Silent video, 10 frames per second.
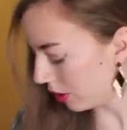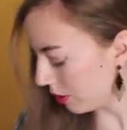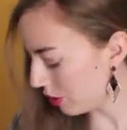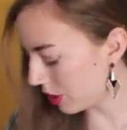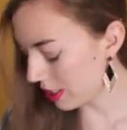
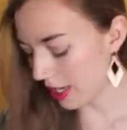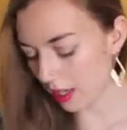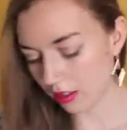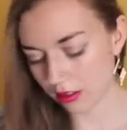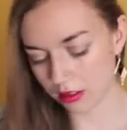You just
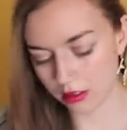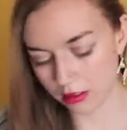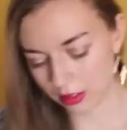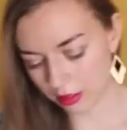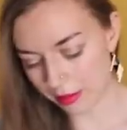take a
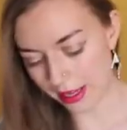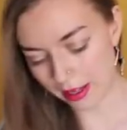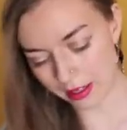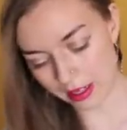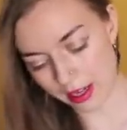little
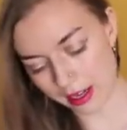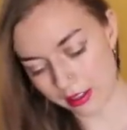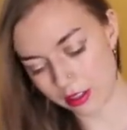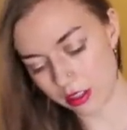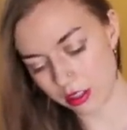bit
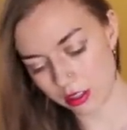and